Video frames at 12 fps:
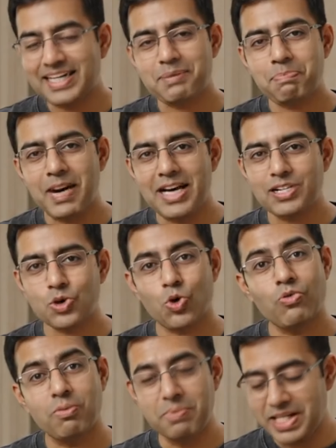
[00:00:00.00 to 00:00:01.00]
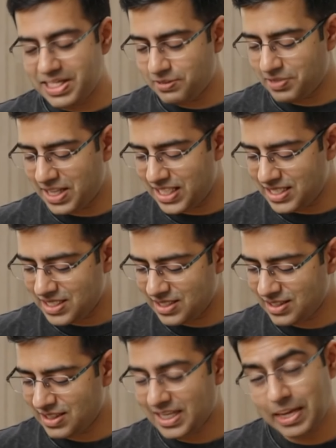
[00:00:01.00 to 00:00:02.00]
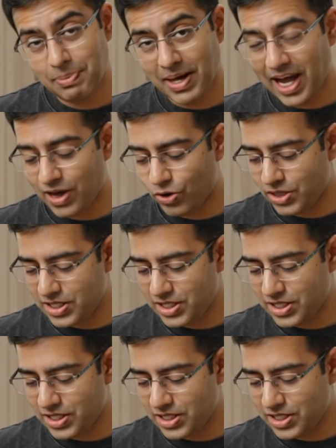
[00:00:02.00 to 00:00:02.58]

it melt over medium heat. Keep an eye on